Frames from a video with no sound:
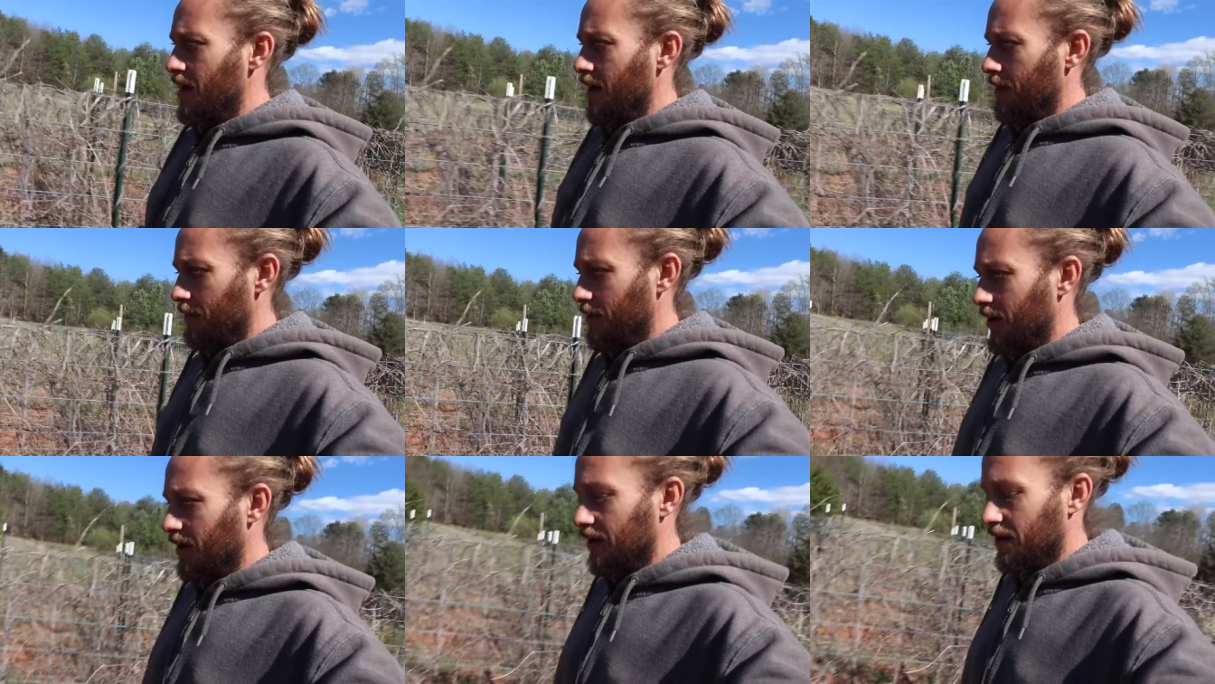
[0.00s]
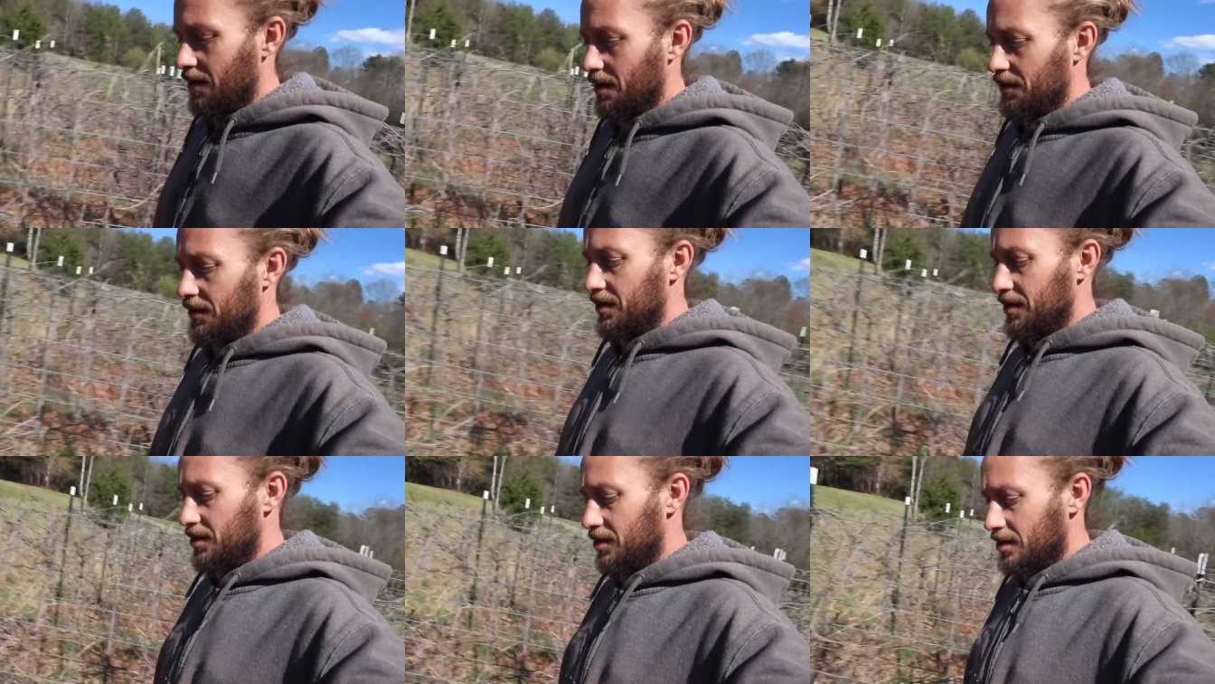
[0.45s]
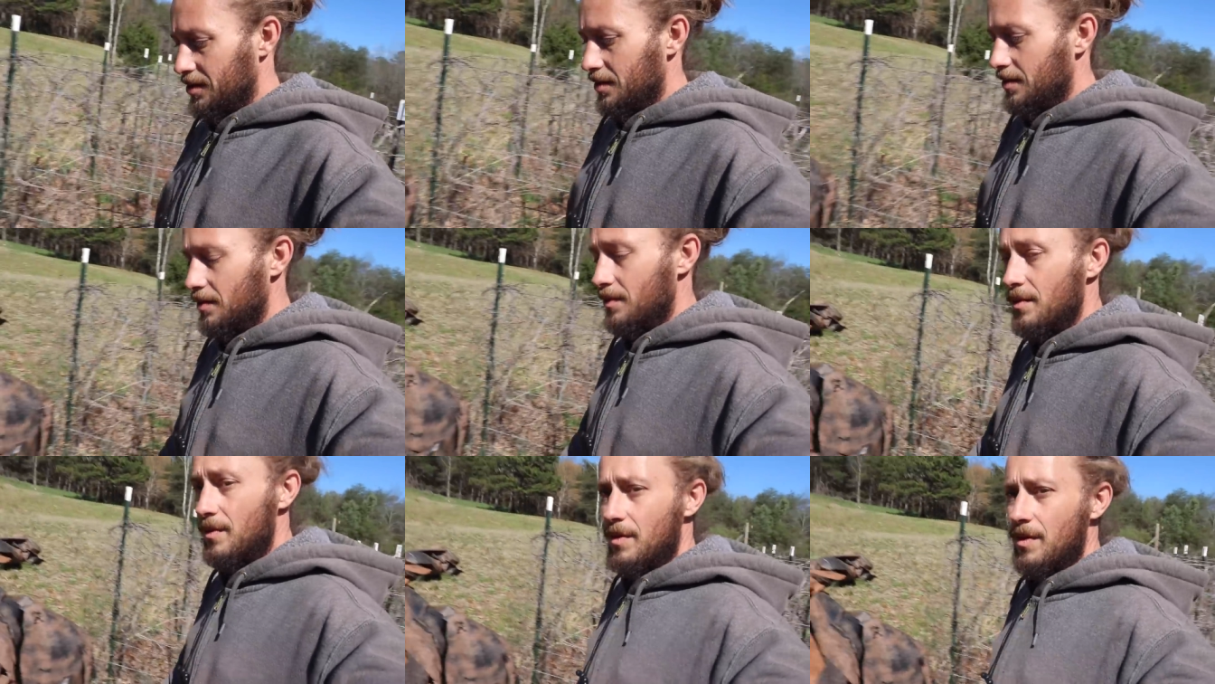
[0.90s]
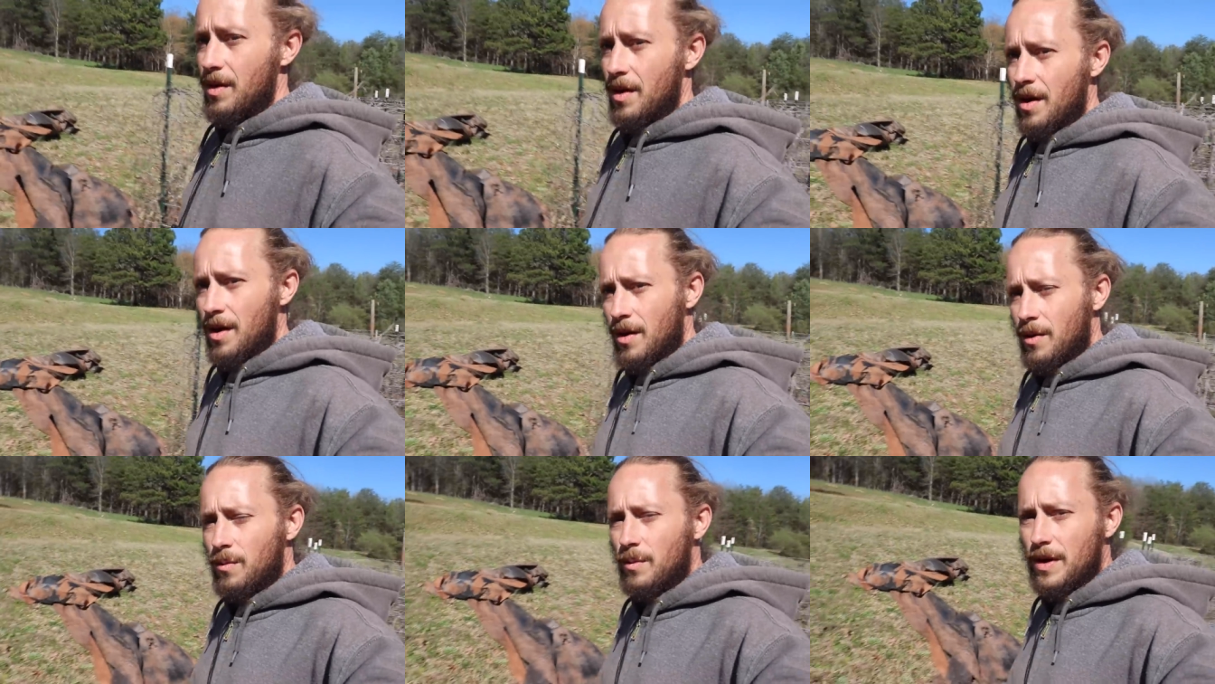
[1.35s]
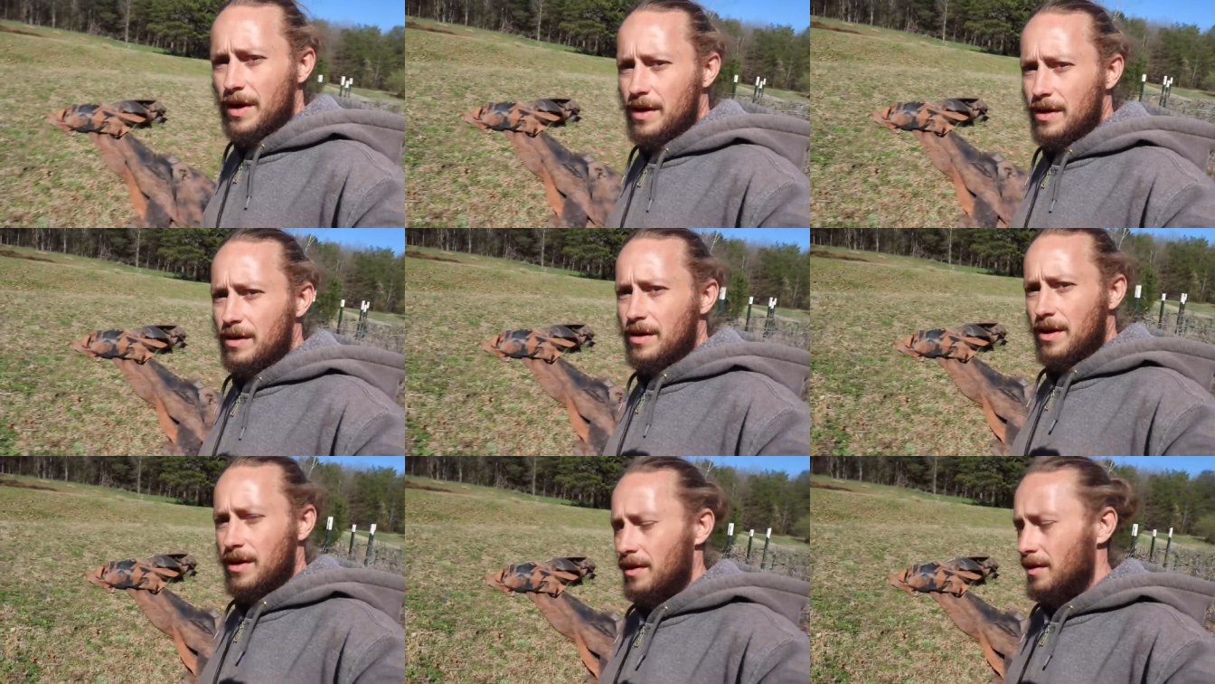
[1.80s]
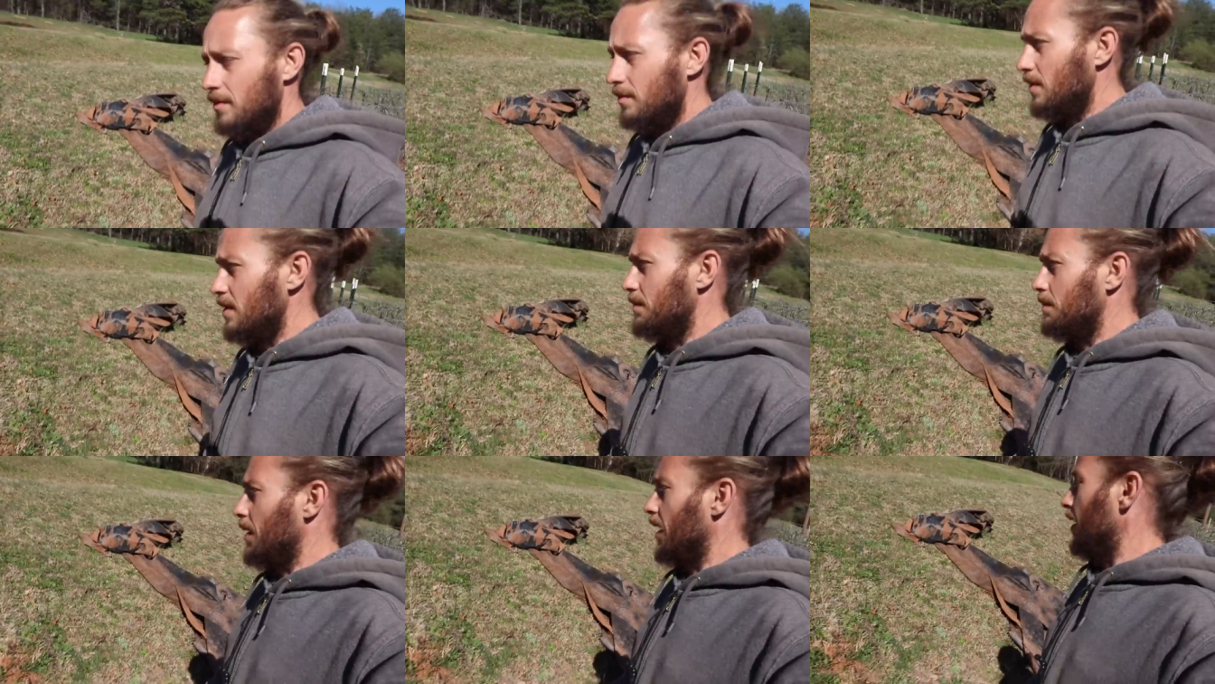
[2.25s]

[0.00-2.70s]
I'm gonna get all this weed, weed